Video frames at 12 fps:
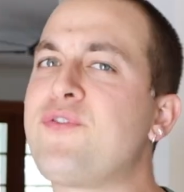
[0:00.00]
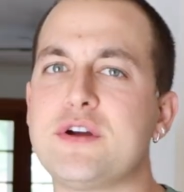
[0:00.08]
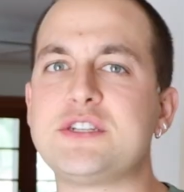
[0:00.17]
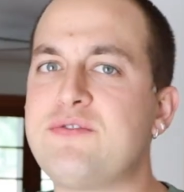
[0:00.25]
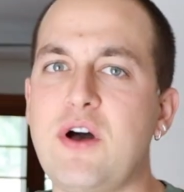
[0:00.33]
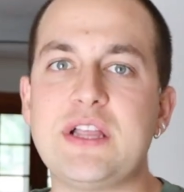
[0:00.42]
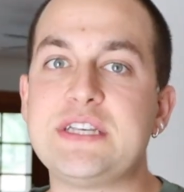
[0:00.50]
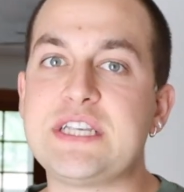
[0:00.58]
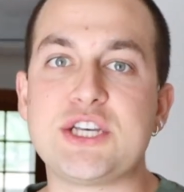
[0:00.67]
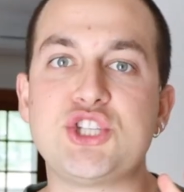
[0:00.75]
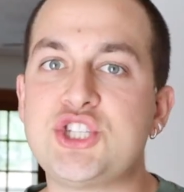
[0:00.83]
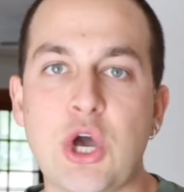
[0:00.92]
first of all, is
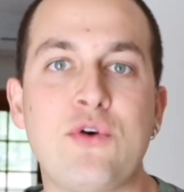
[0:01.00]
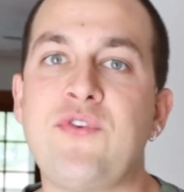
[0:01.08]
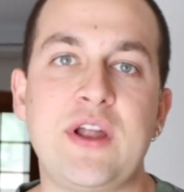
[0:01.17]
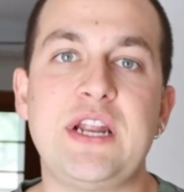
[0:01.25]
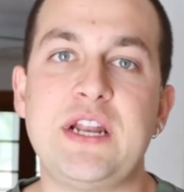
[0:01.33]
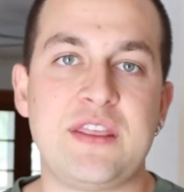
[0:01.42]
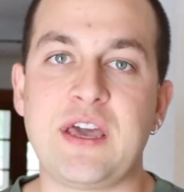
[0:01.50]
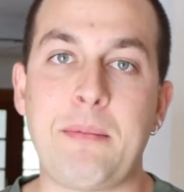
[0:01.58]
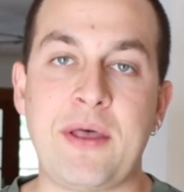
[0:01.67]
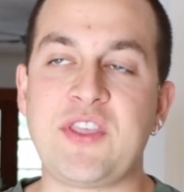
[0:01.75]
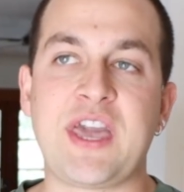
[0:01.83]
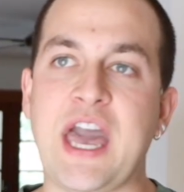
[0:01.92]
like so funny to think
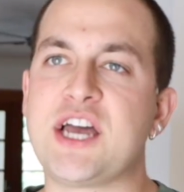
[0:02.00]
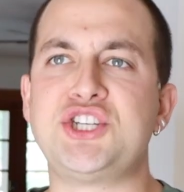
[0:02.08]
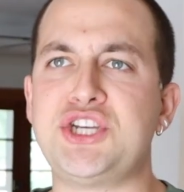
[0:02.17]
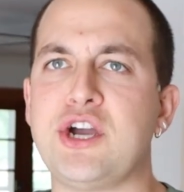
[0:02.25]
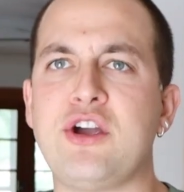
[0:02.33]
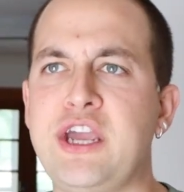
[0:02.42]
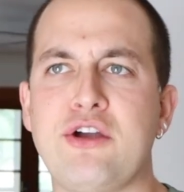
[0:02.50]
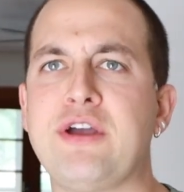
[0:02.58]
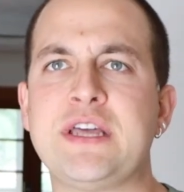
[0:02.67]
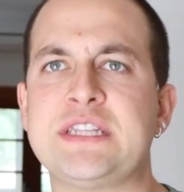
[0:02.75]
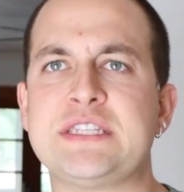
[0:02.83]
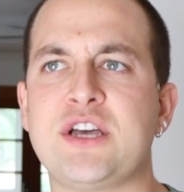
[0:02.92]
about the cashier
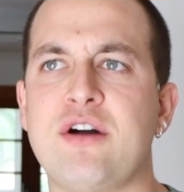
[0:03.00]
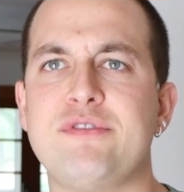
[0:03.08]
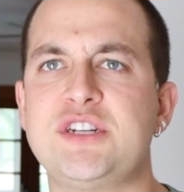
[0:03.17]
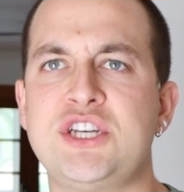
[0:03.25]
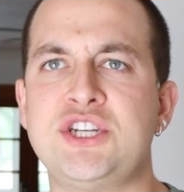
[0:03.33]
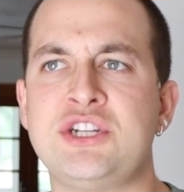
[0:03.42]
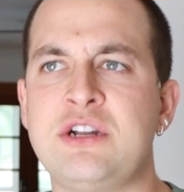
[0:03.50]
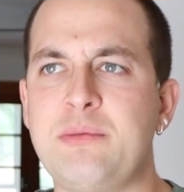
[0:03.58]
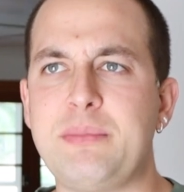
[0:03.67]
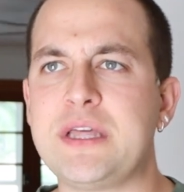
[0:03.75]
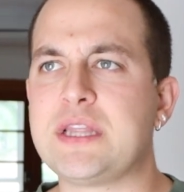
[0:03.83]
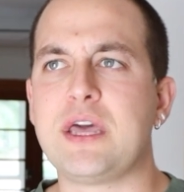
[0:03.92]
hearing this conversation
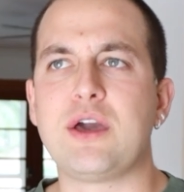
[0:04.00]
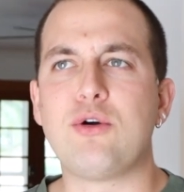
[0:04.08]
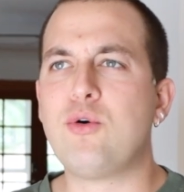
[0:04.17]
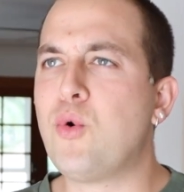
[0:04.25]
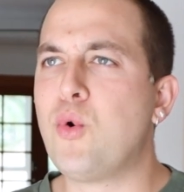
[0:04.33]
and being like,